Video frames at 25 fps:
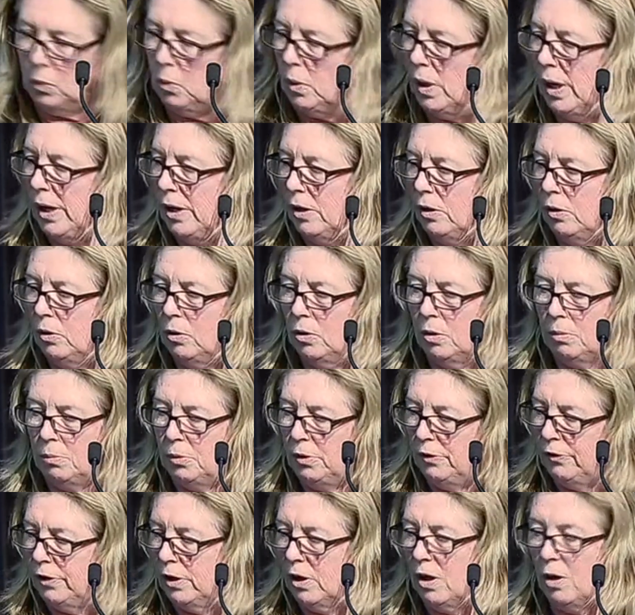why are you not
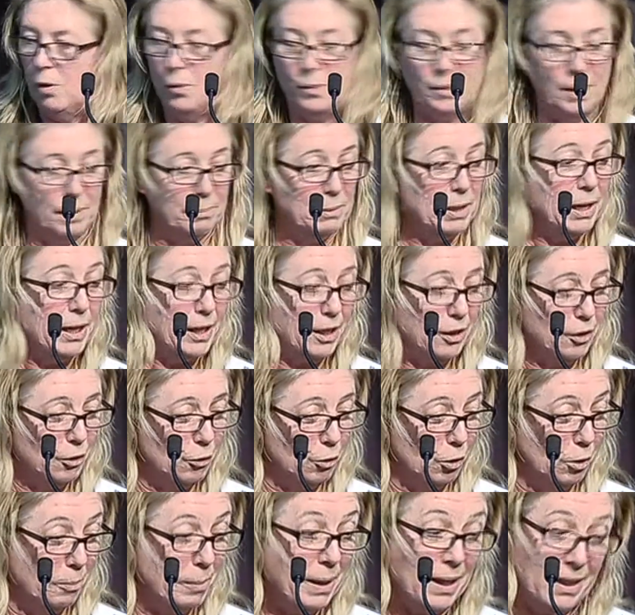moving? Oh, I'm clicking
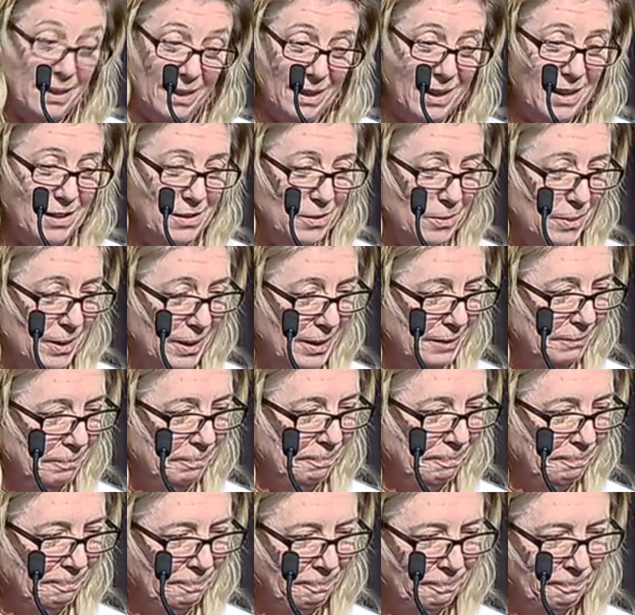the wrong button, that's why.
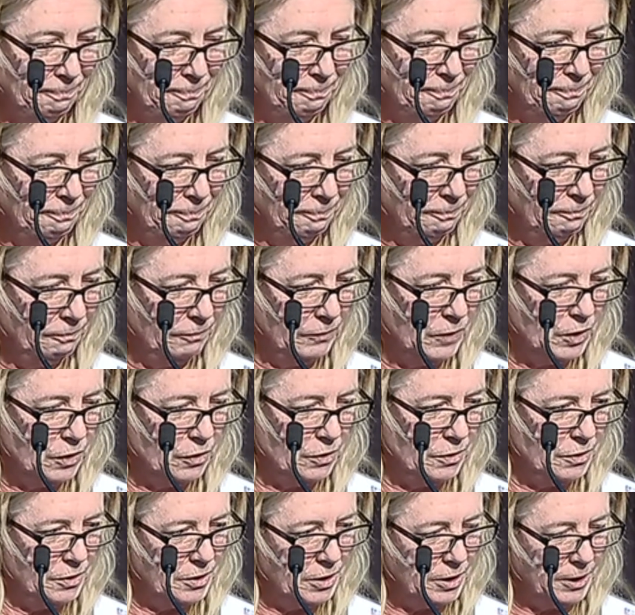
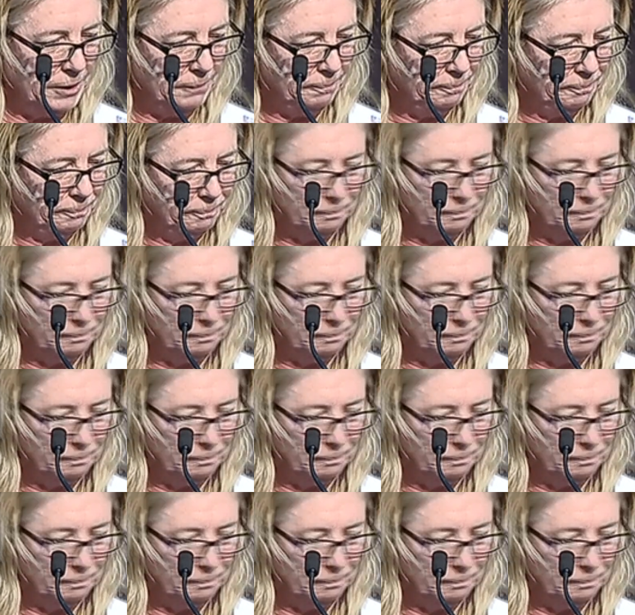Sorry.